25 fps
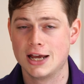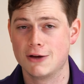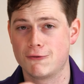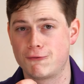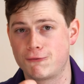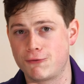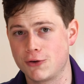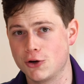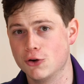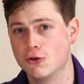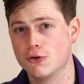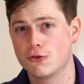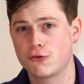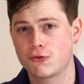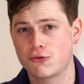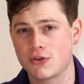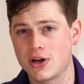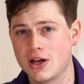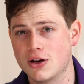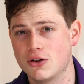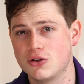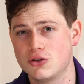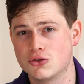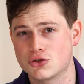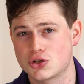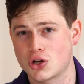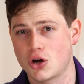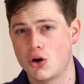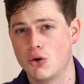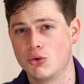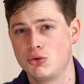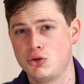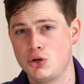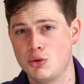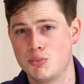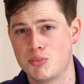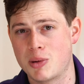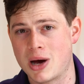If fear of failure is
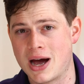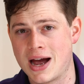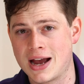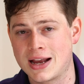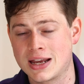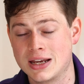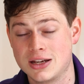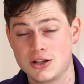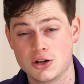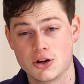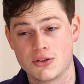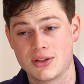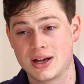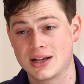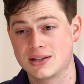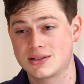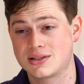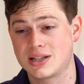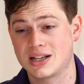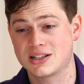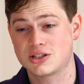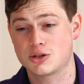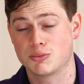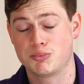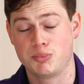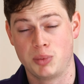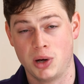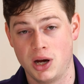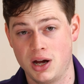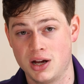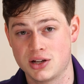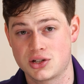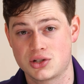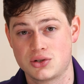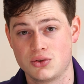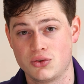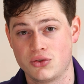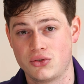holding you back, that's a
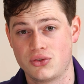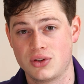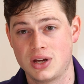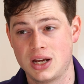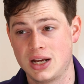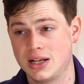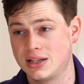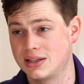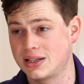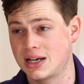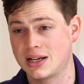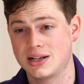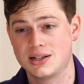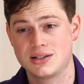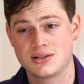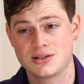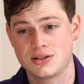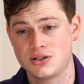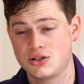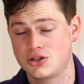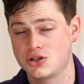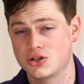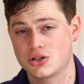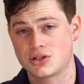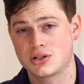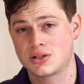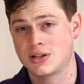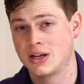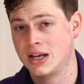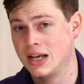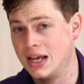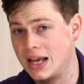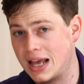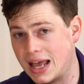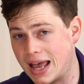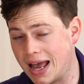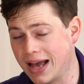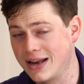personal thing. That isn't just
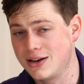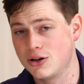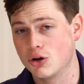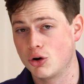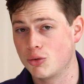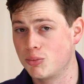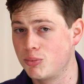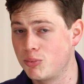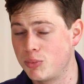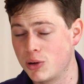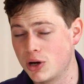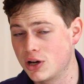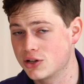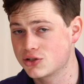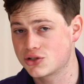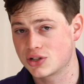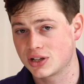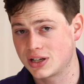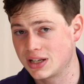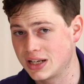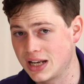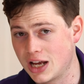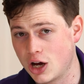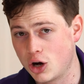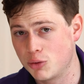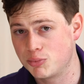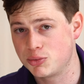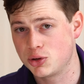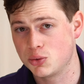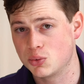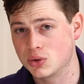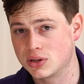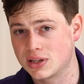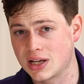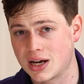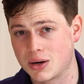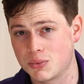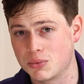any old person can help you
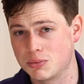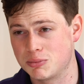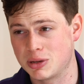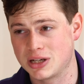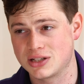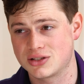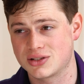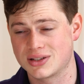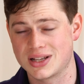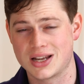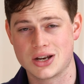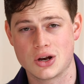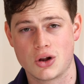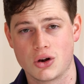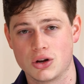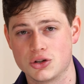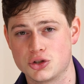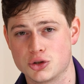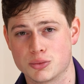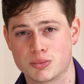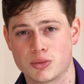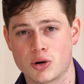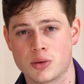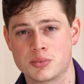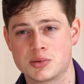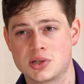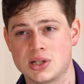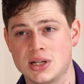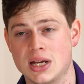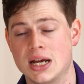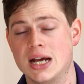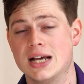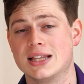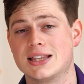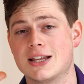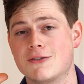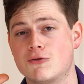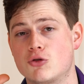with that based on their knowledge of property.
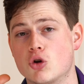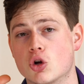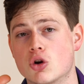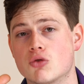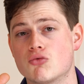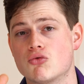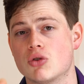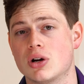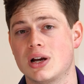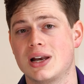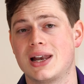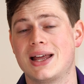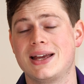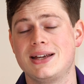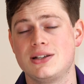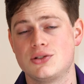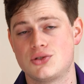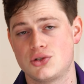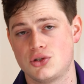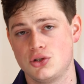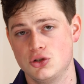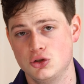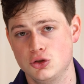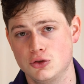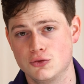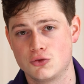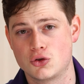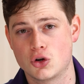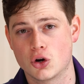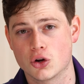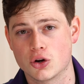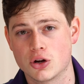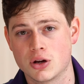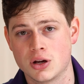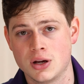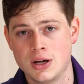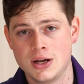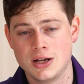They've got to relate to you. You've got
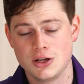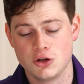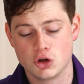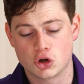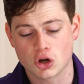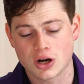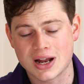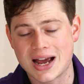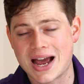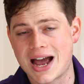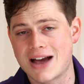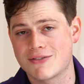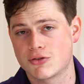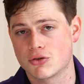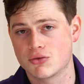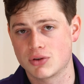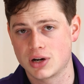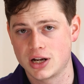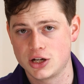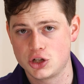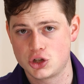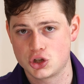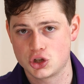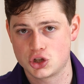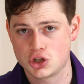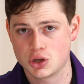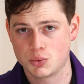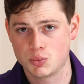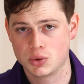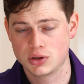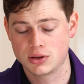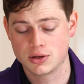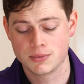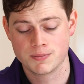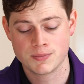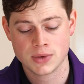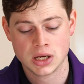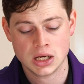to have a relationship
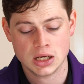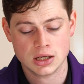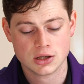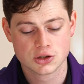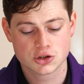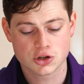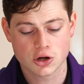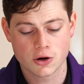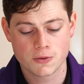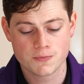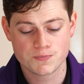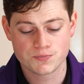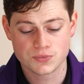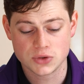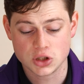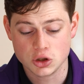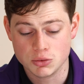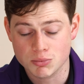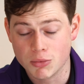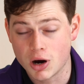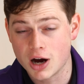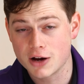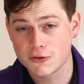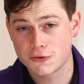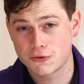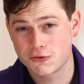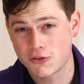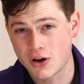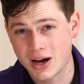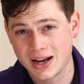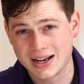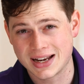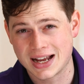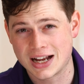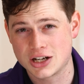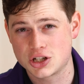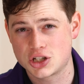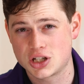with them. So you might
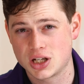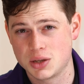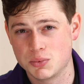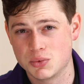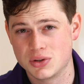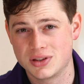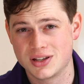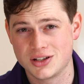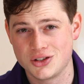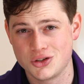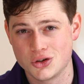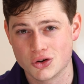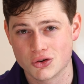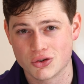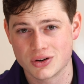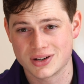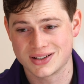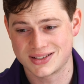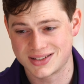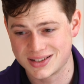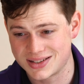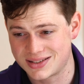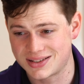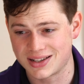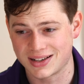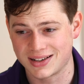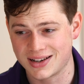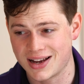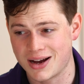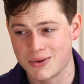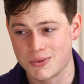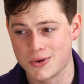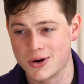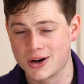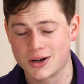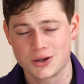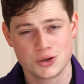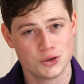find actually within your existing
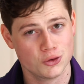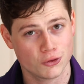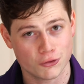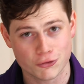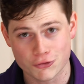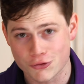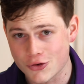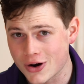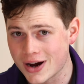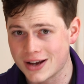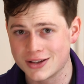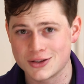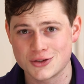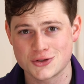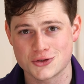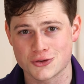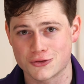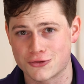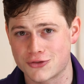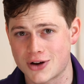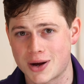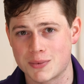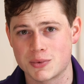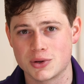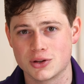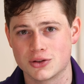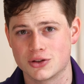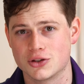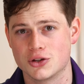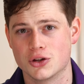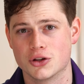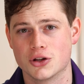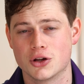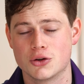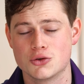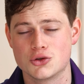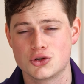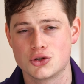network, your friends, your family,
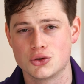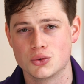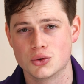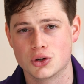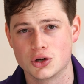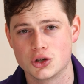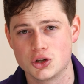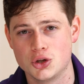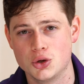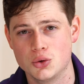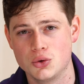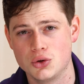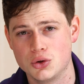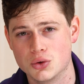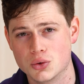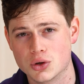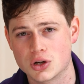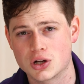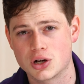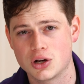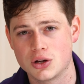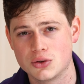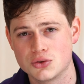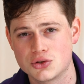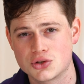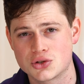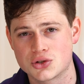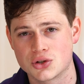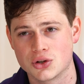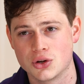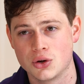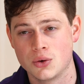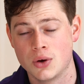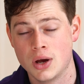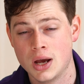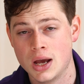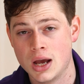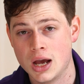those who you are close
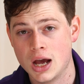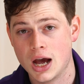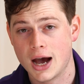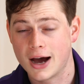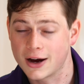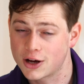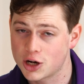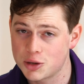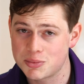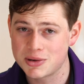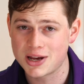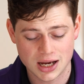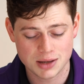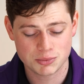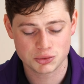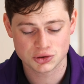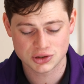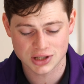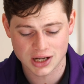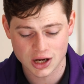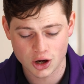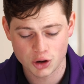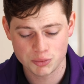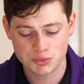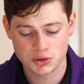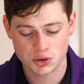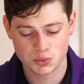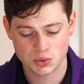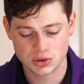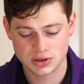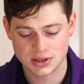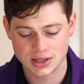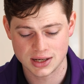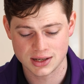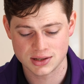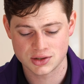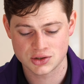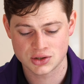to, are going to be able to help you with
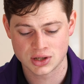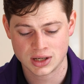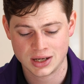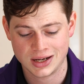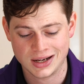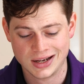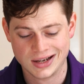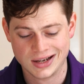this.